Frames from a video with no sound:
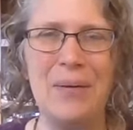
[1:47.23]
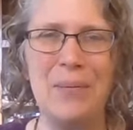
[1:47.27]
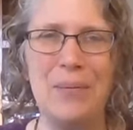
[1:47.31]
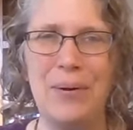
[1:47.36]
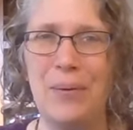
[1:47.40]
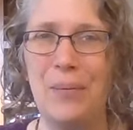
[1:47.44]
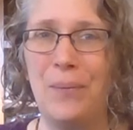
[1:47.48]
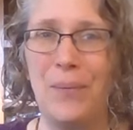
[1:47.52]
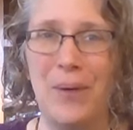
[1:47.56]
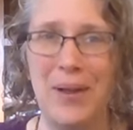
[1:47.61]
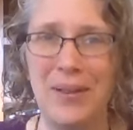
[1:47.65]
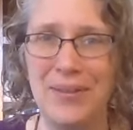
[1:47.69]

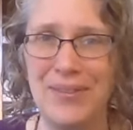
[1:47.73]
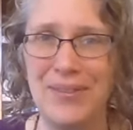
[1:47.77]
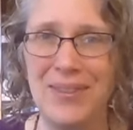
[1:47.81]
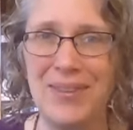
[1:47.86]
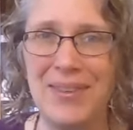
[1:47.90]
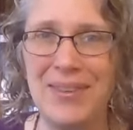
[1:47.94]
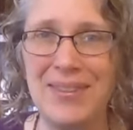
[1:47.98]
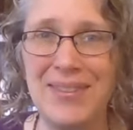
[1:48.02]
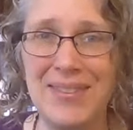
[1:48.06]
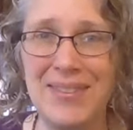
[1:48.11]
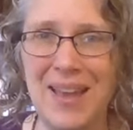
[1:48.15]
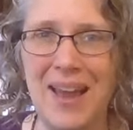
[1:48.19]
where it was in
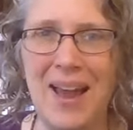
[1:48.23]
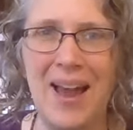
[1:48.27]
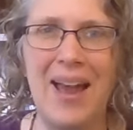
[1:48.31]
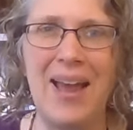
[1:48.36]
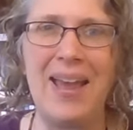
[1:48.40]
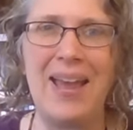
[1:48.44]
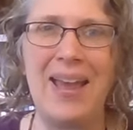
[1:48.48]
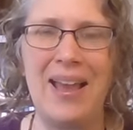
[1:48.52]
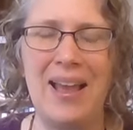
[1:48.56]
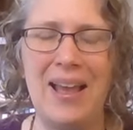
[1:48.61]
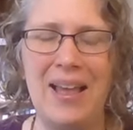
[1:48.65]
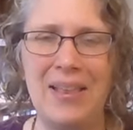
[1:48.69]
the
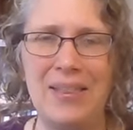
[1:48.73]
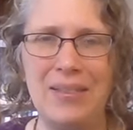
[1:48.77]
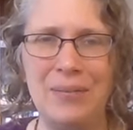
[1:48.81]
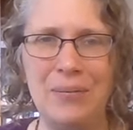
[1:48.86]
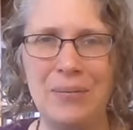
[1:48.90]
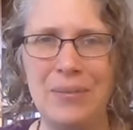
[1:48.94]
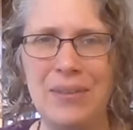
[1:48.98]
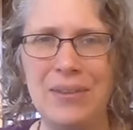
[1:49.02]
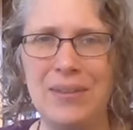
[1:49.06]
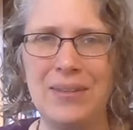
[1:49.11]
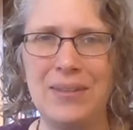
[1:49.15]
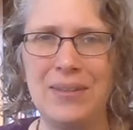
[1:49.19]
sky at
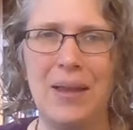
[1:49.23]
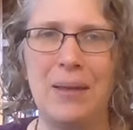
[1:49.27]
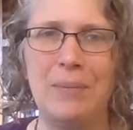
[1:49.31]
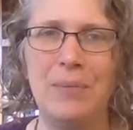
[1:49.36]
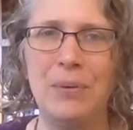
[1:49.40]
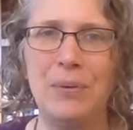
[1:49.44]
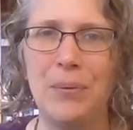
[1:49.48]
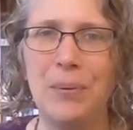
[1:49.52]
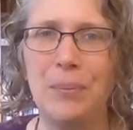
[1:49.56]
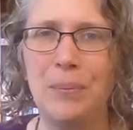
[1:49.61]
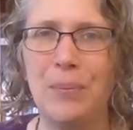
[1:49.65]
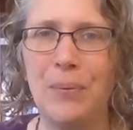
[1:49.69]
the time
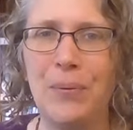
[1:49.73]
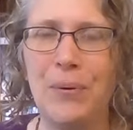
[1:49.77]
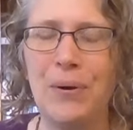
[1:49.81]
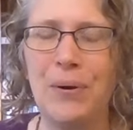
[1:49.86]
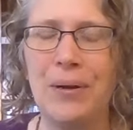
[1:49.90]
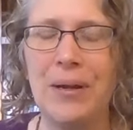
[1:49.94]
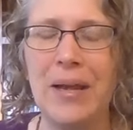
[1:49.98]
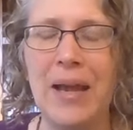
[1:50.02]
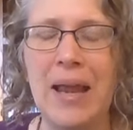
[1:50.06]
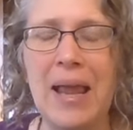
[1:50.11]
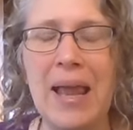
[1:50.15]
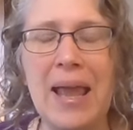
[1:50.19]
you were
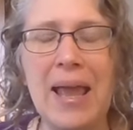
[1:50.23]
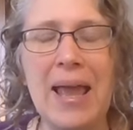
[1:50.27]
born,